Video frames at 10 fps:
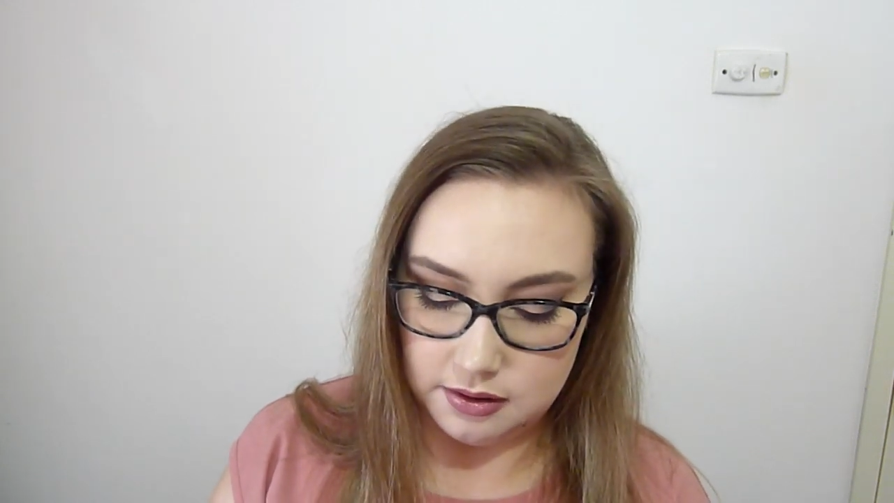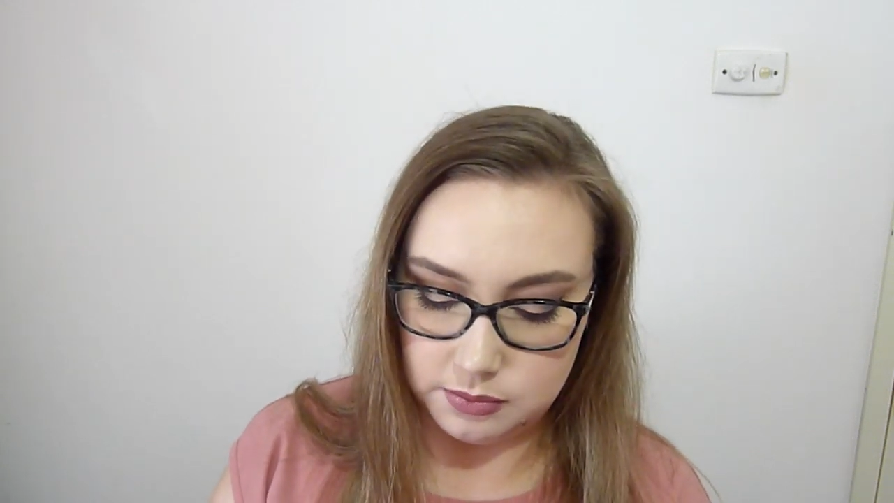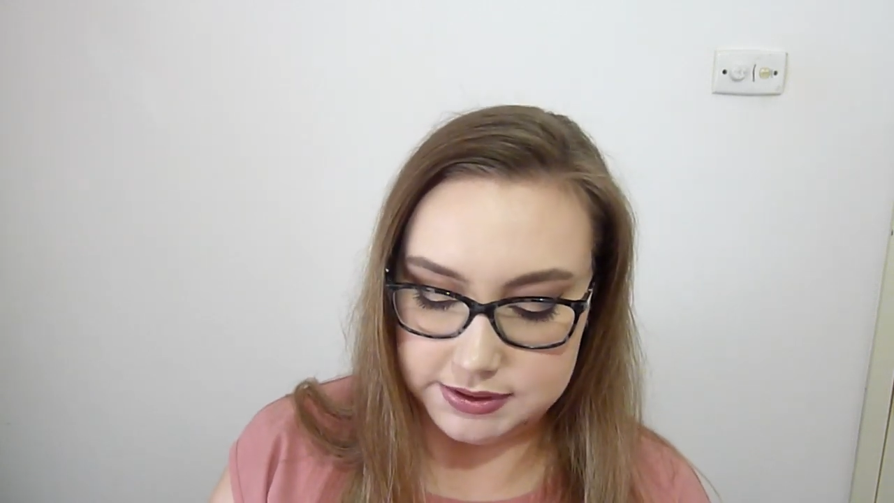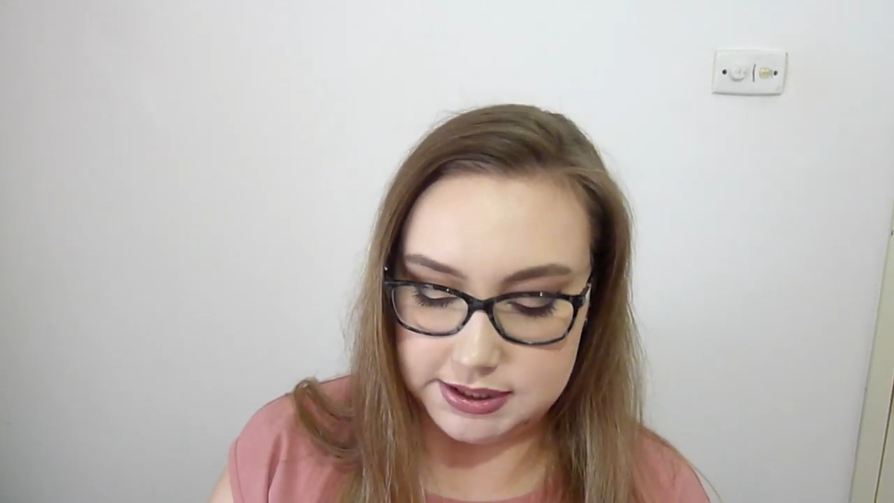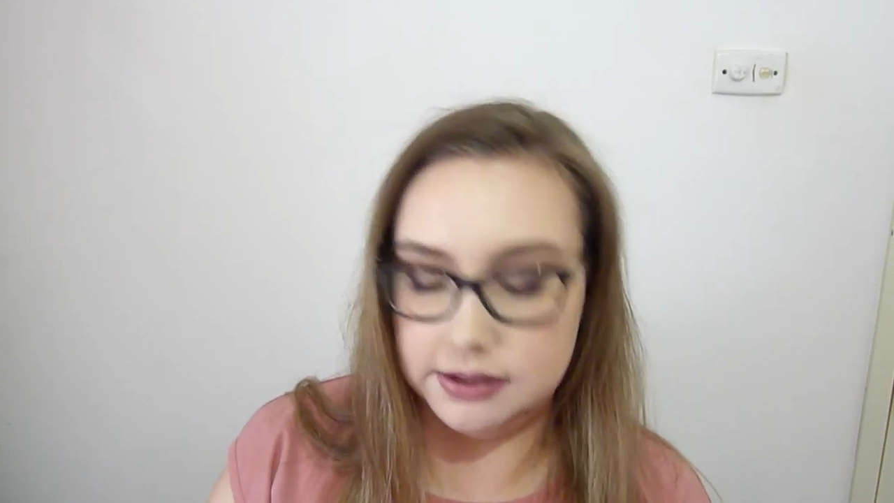
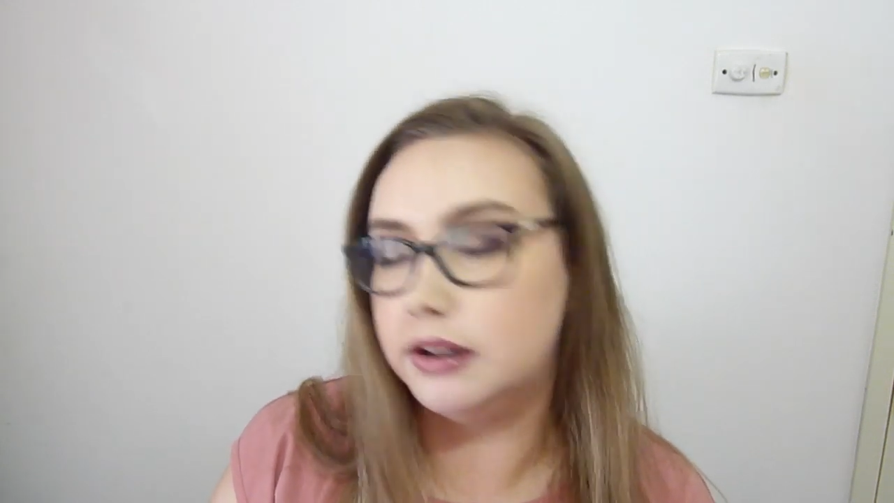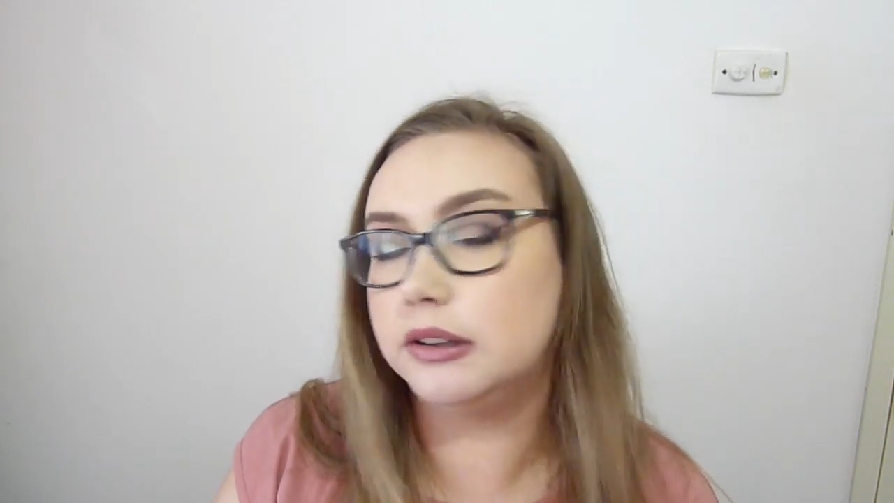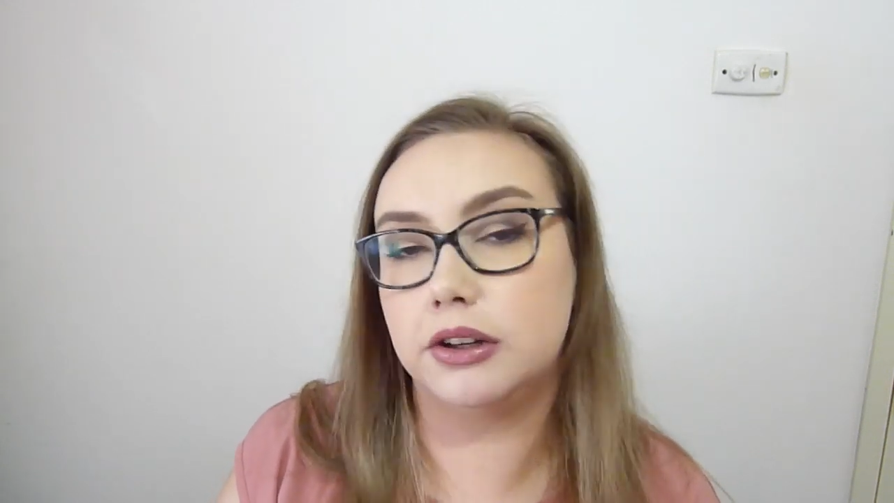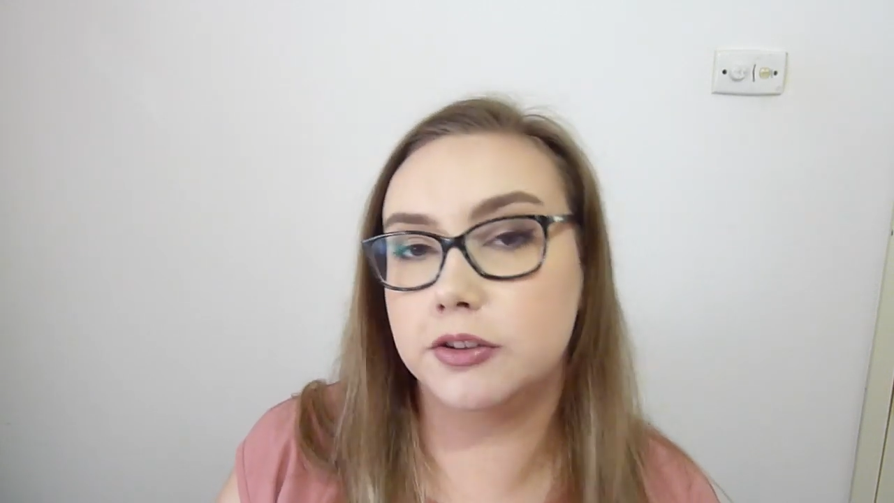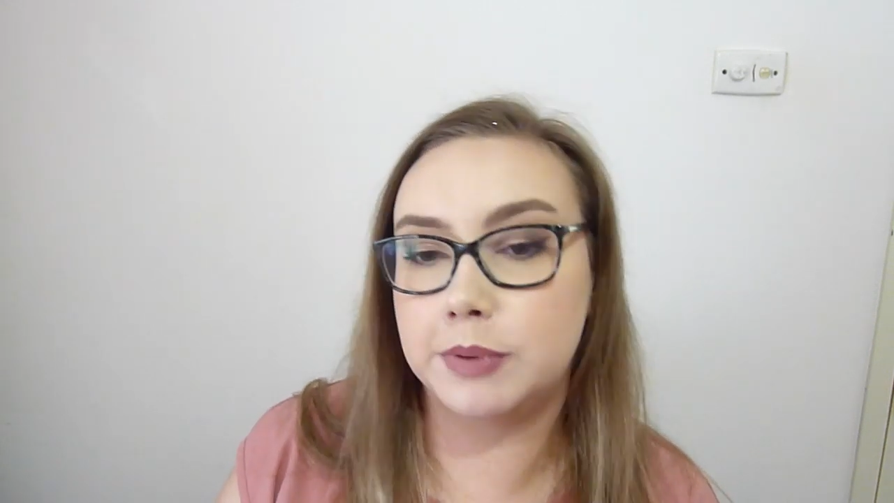was in a
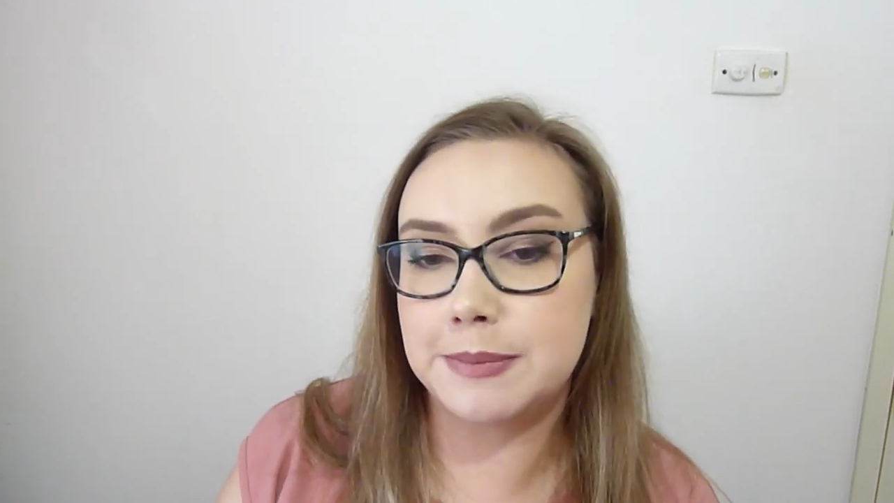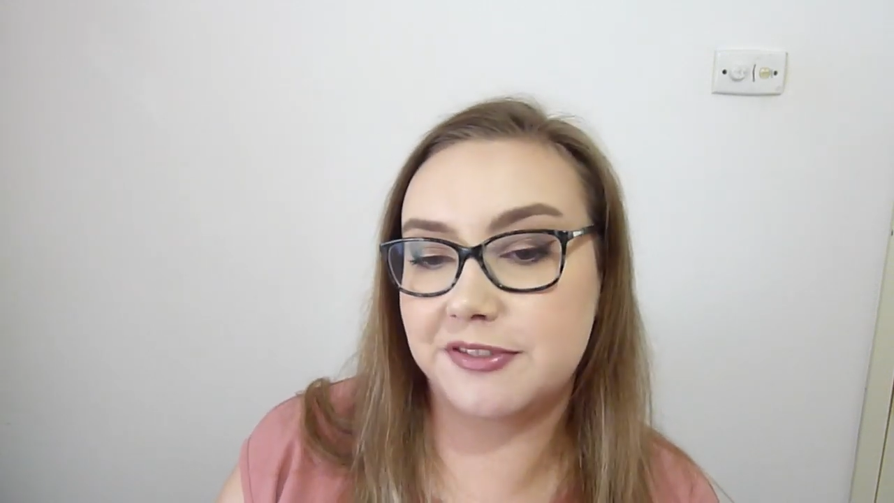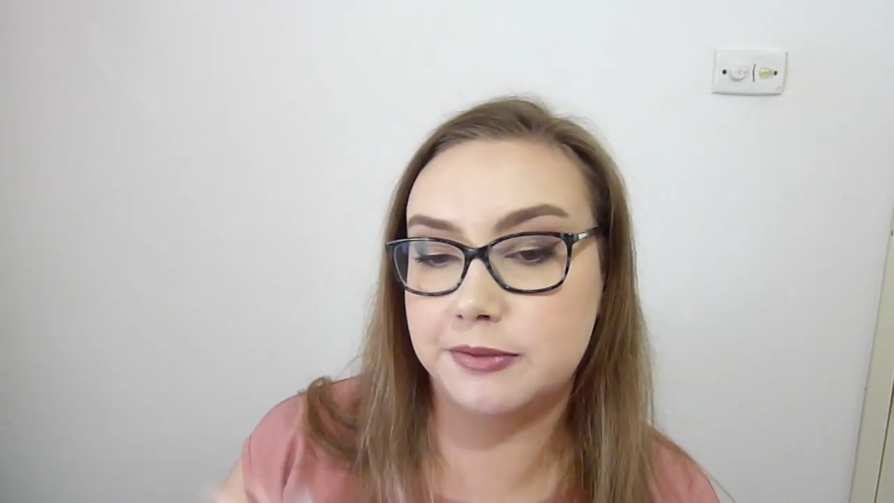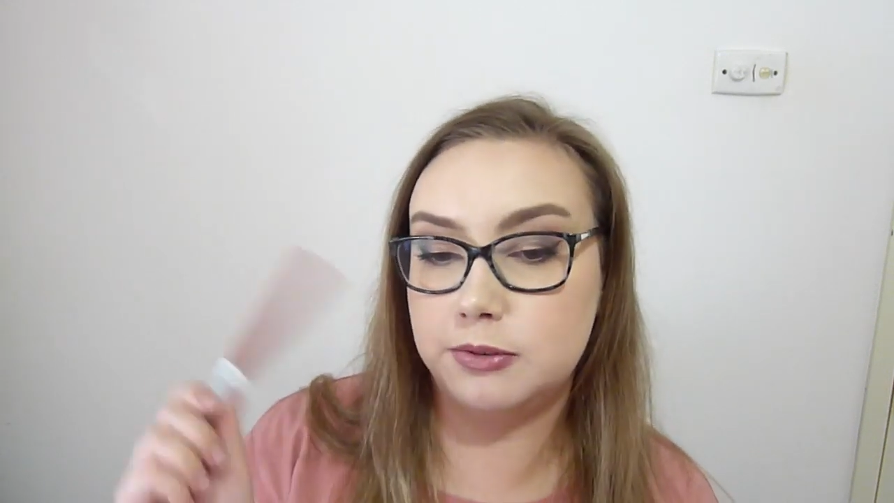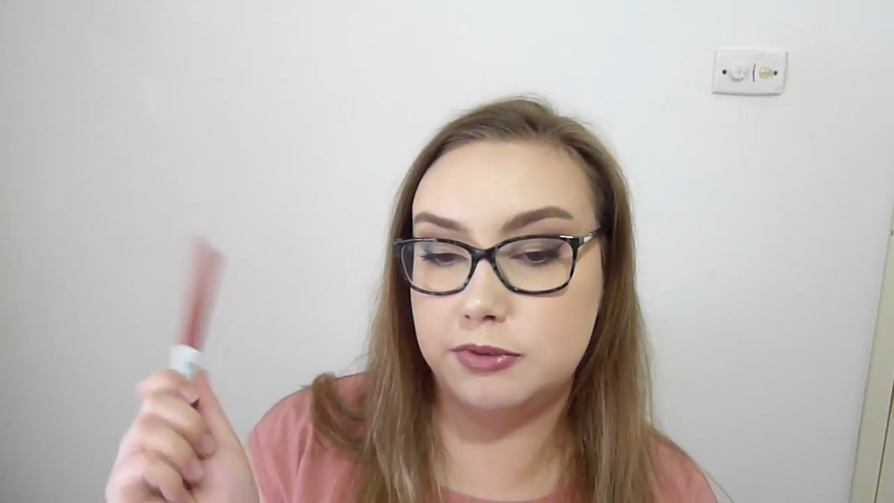lot of
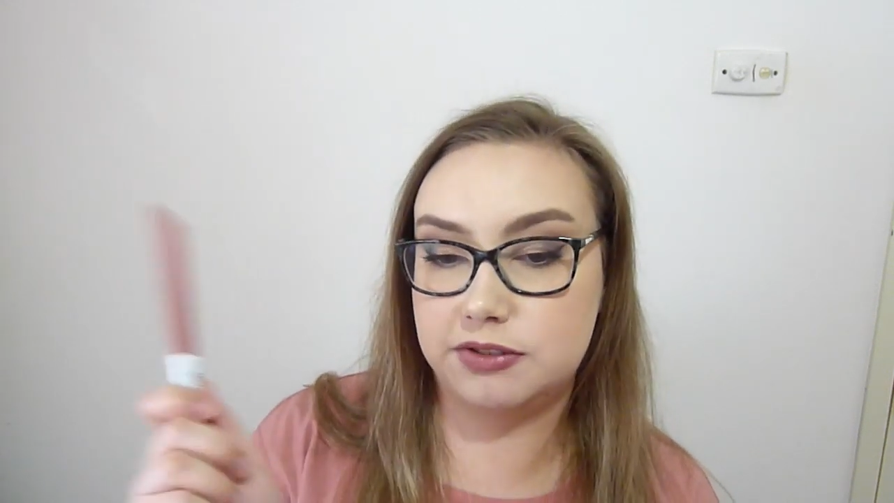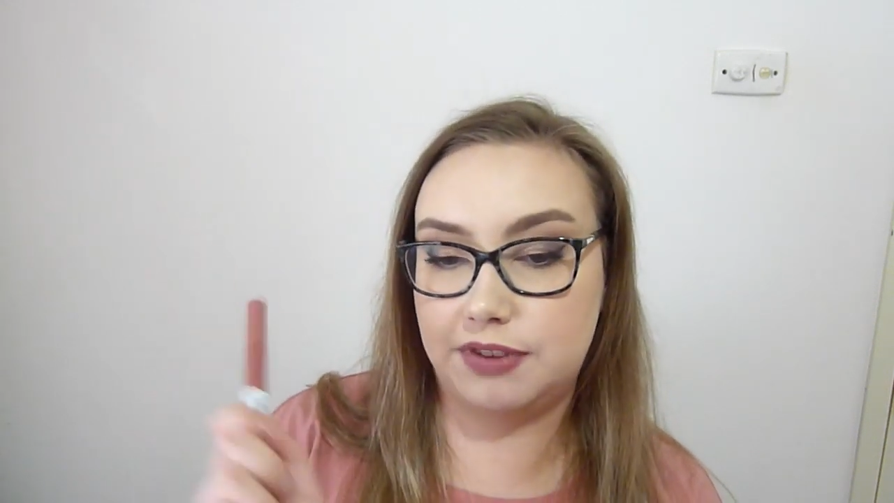people's